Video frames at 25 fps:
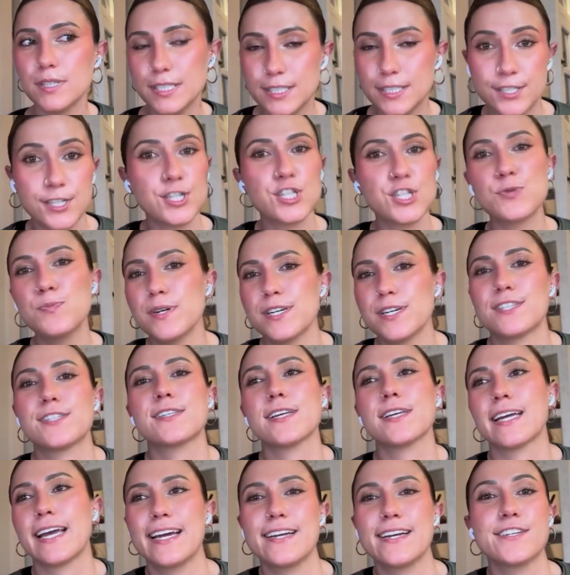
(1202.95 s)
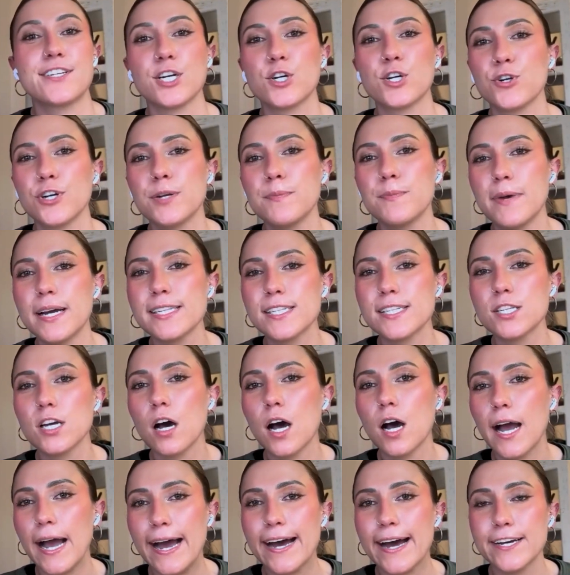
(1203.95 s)
dismiss again Darian
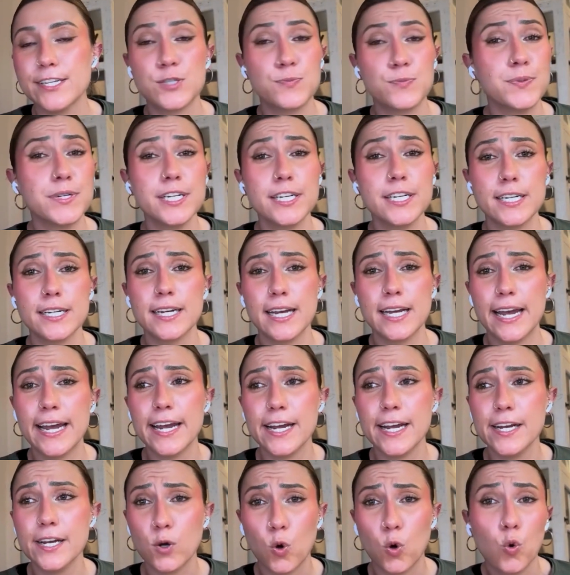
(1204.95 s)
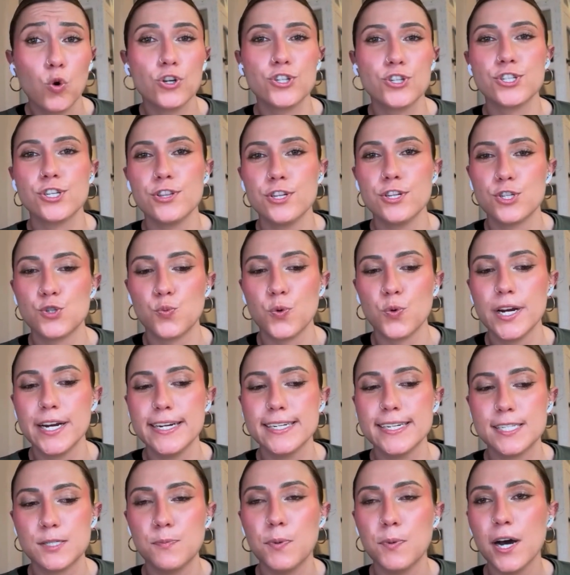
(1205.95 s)
Mensah as being a horse in this
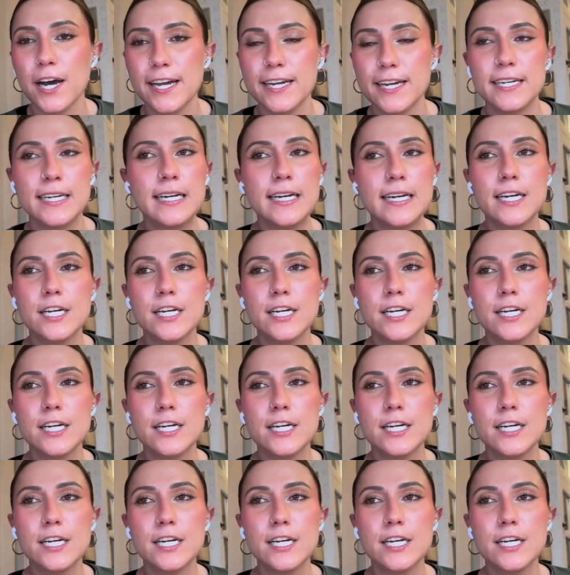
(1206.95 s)
race, but